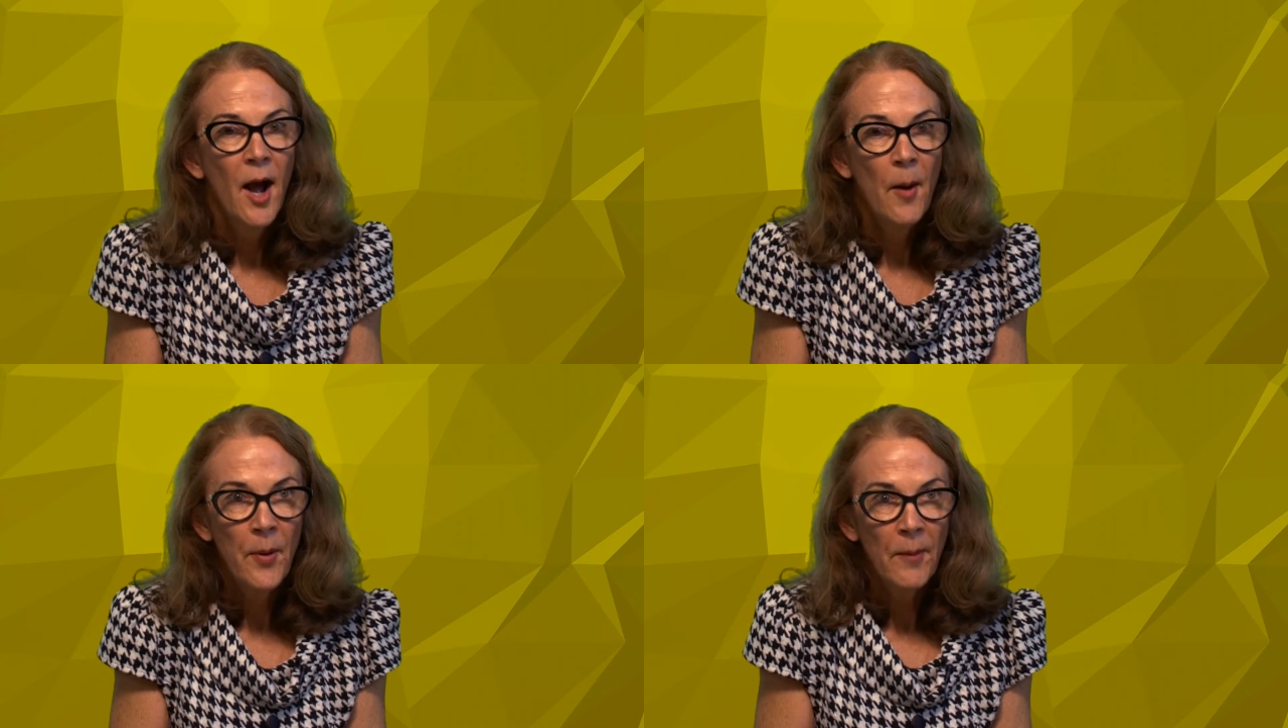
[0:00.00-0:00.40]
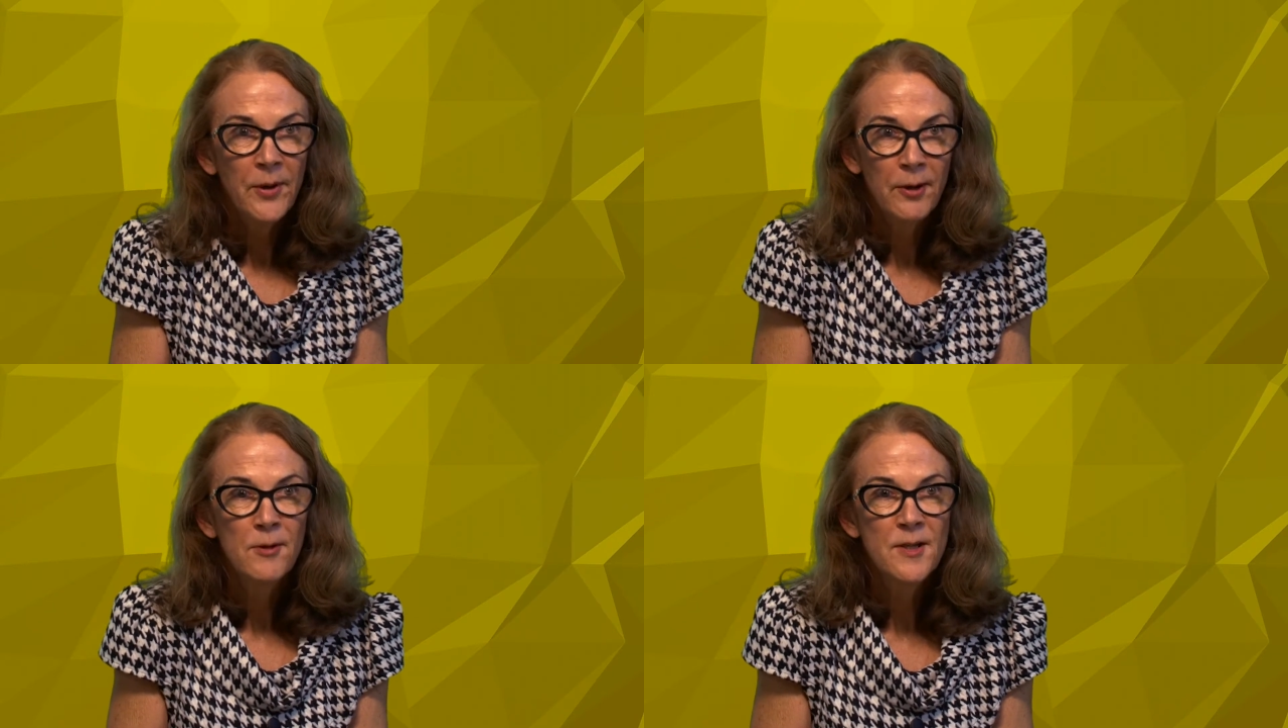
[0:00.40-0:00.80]
A
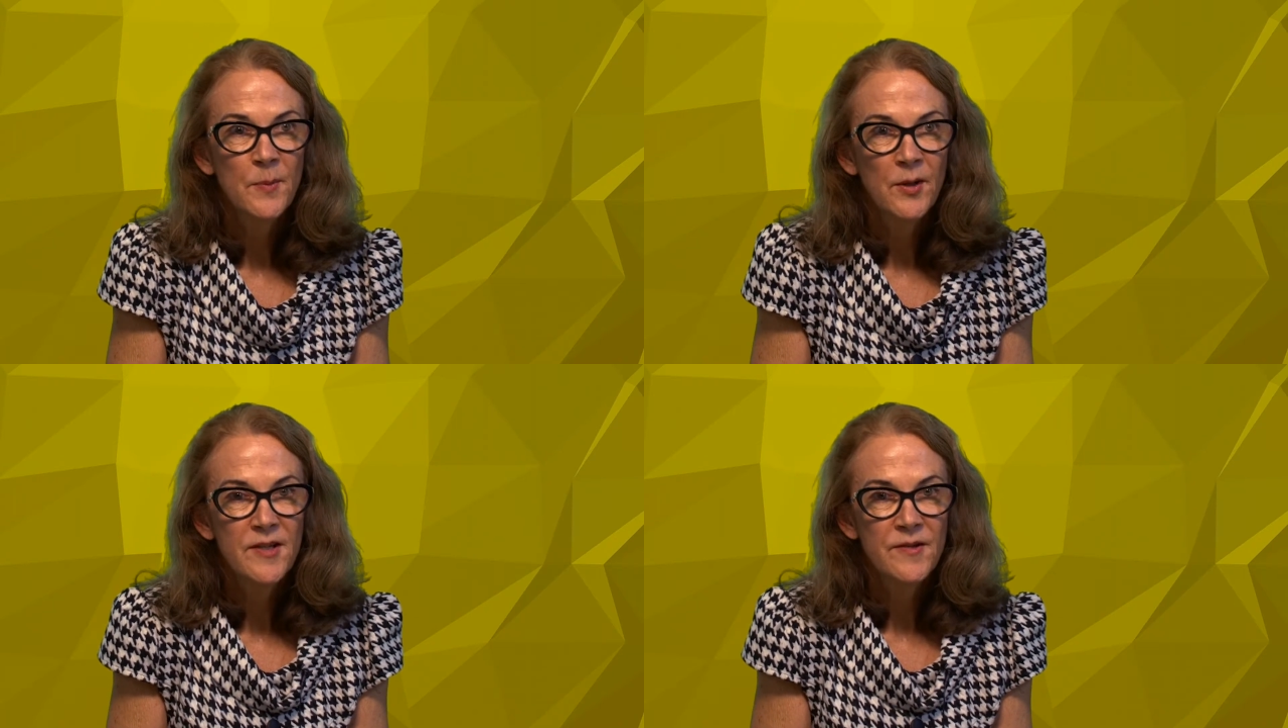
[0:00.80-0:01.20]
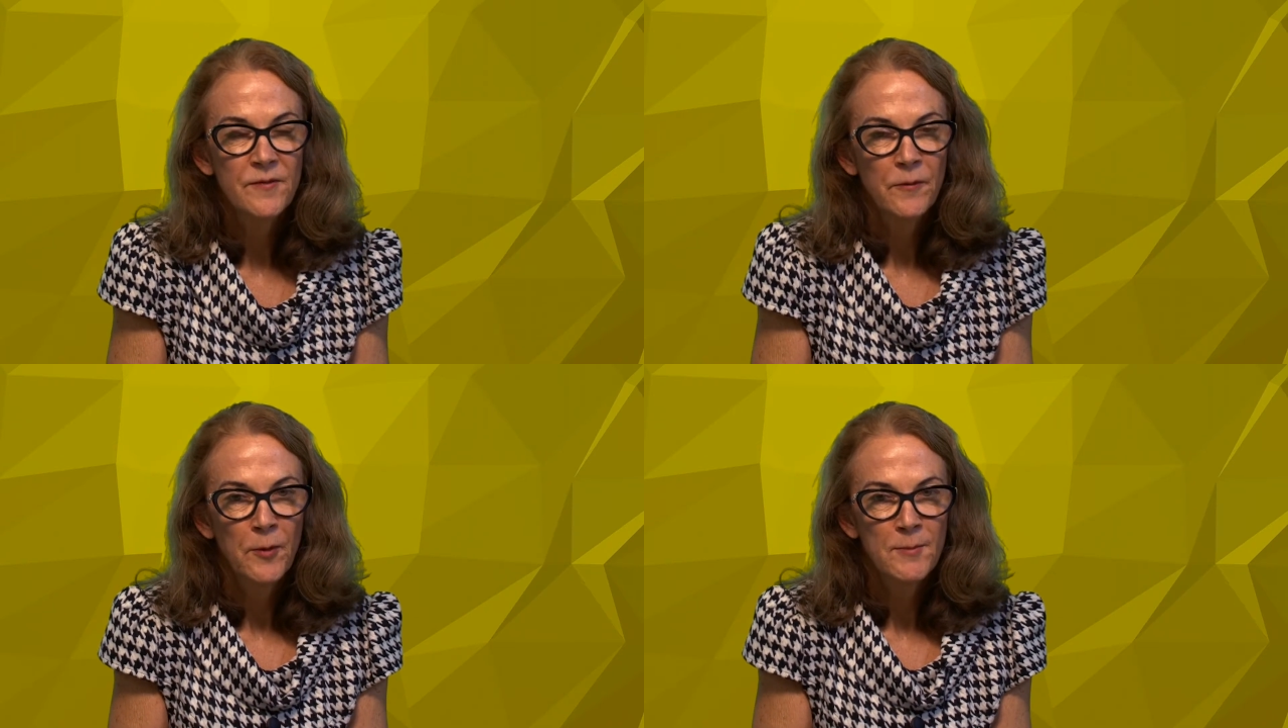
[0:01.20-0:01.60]
popular response
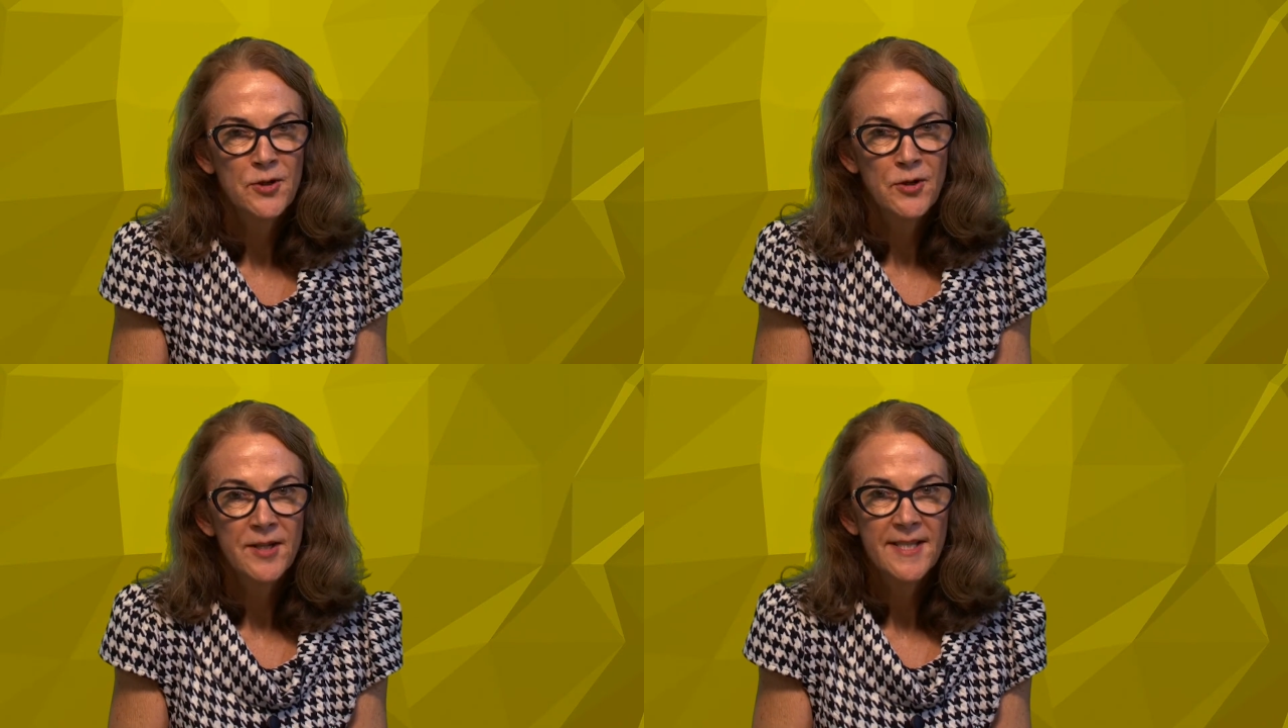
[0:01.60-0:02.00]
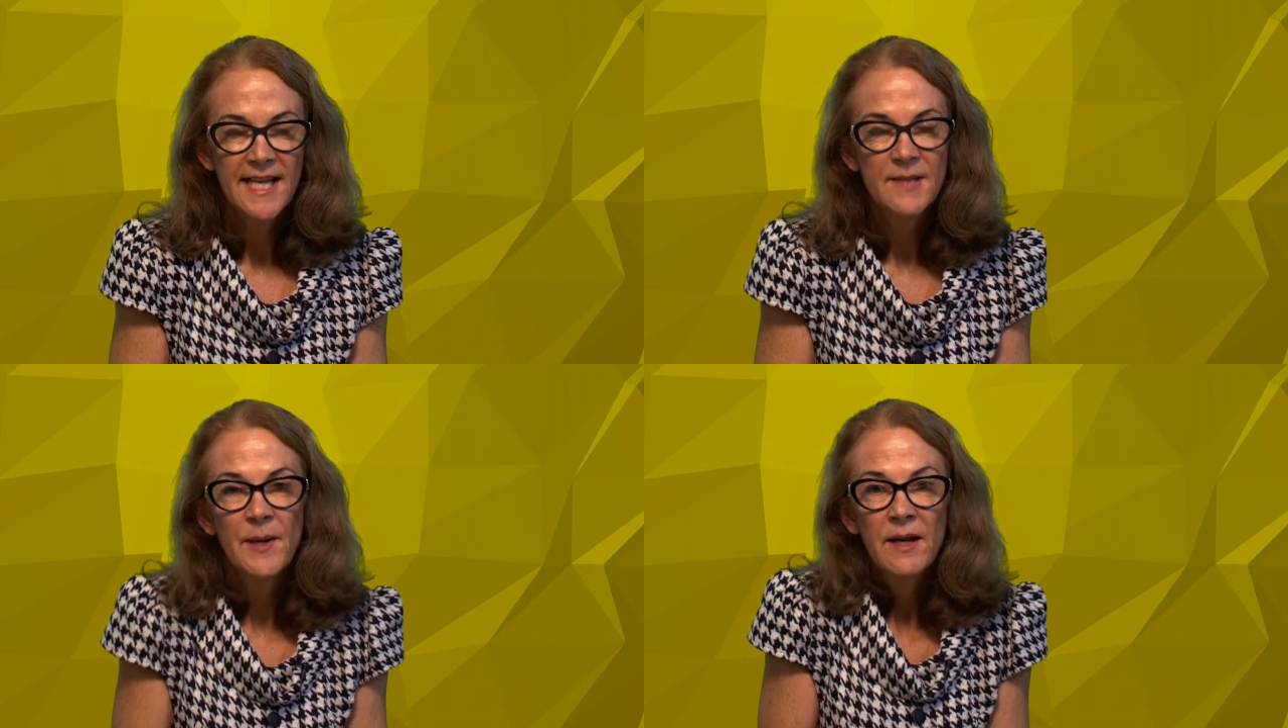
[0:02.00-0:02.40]
from students
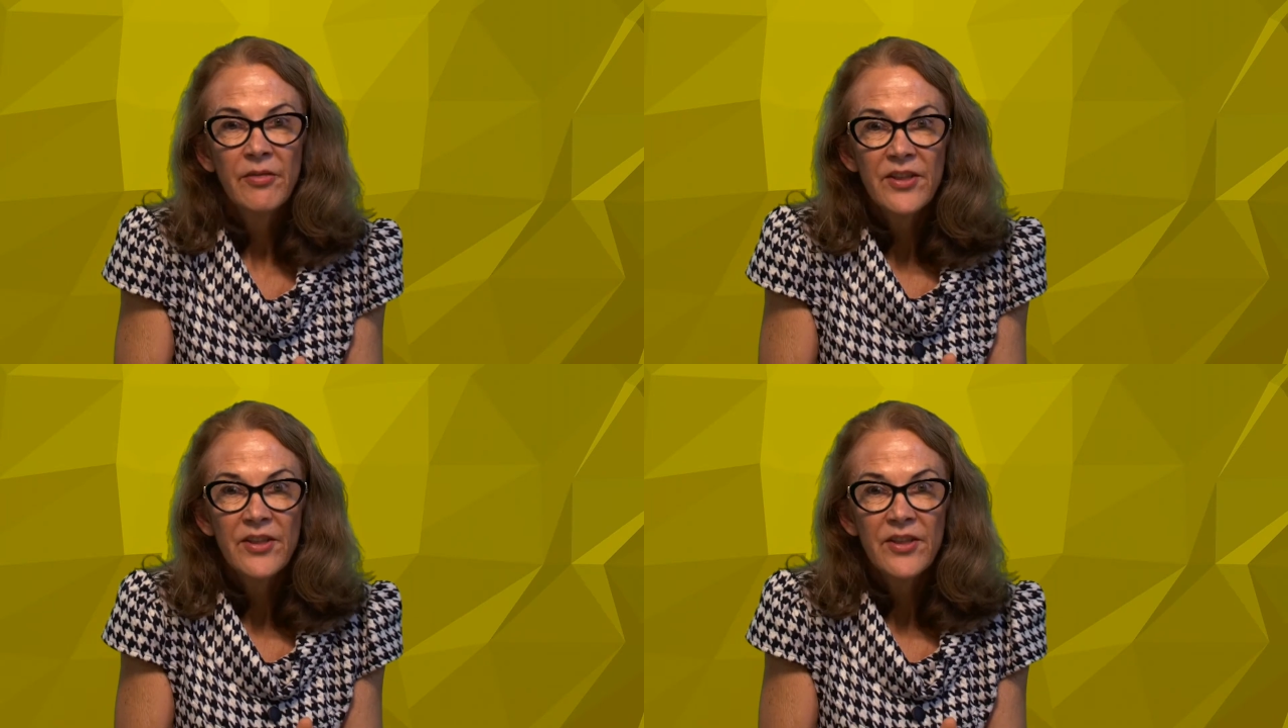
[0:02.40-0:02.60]
has been,